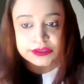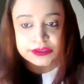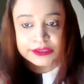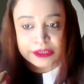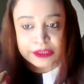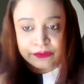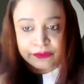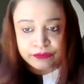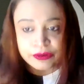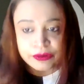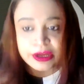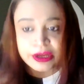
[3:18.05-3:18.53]

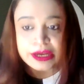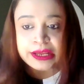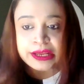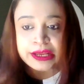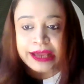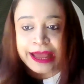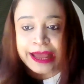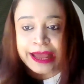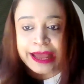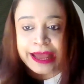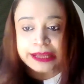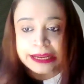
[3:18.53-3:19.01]
Safari,
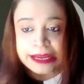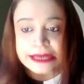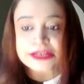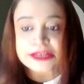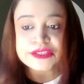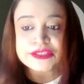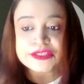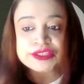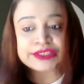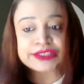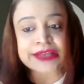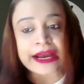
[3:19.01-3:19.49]
and Edge
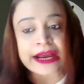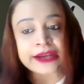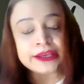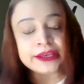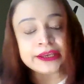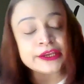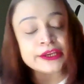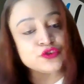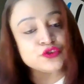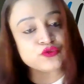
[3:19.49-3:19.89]
started